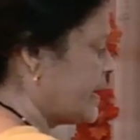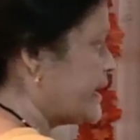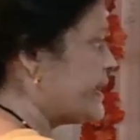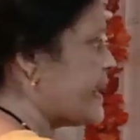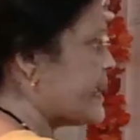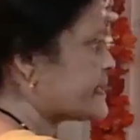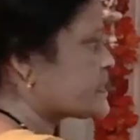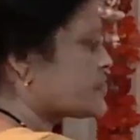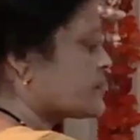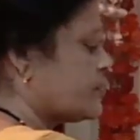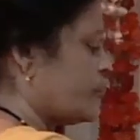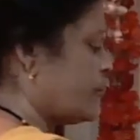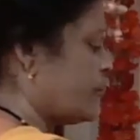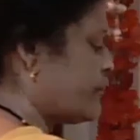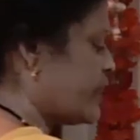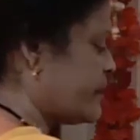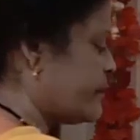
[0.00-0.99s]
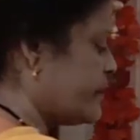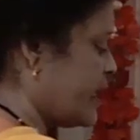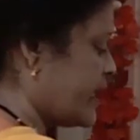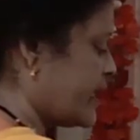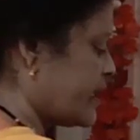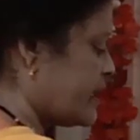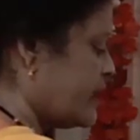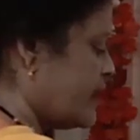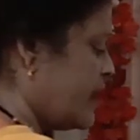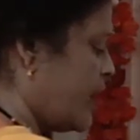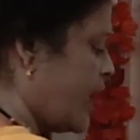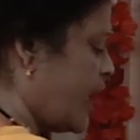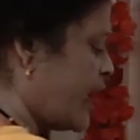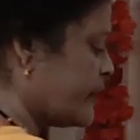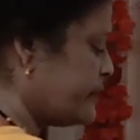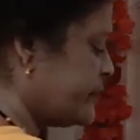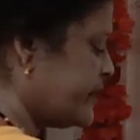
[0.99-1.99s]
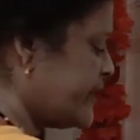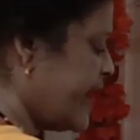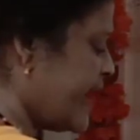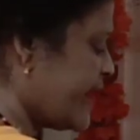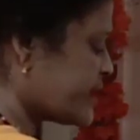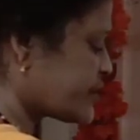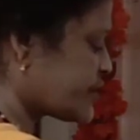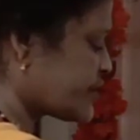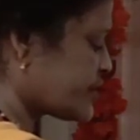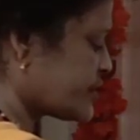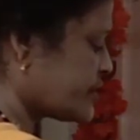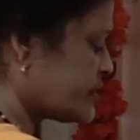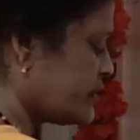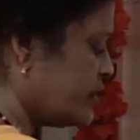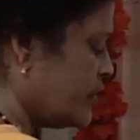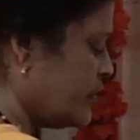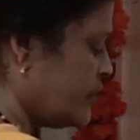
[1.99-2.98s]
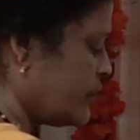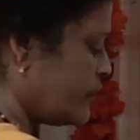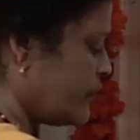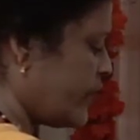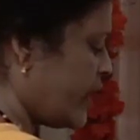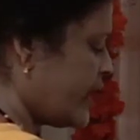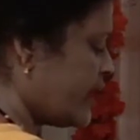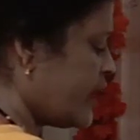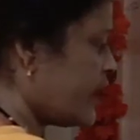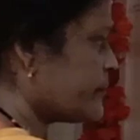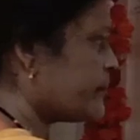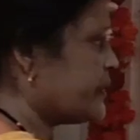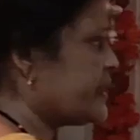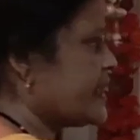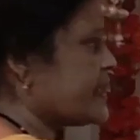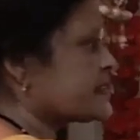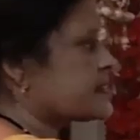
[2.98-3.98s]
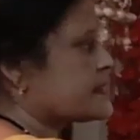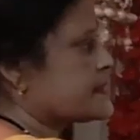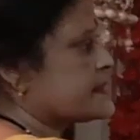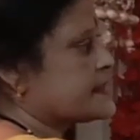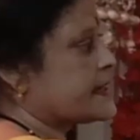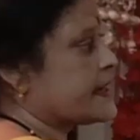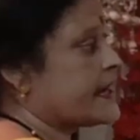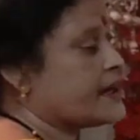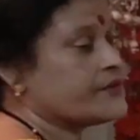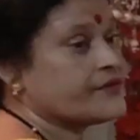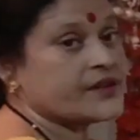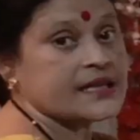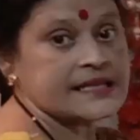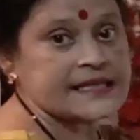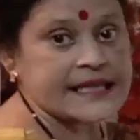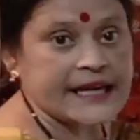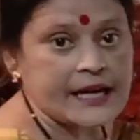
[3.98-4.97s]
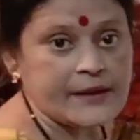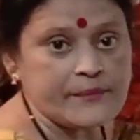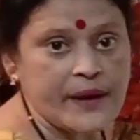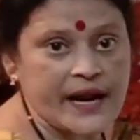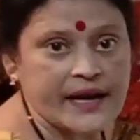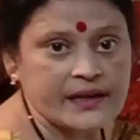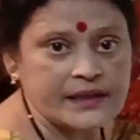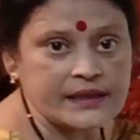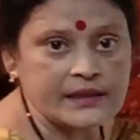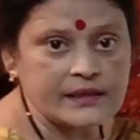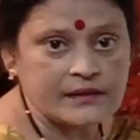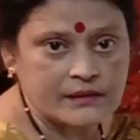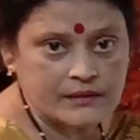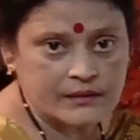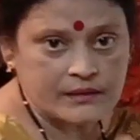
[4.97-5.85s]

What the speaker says: Next, 1 by RP dash. Why RP dash? This is again with the second parallel.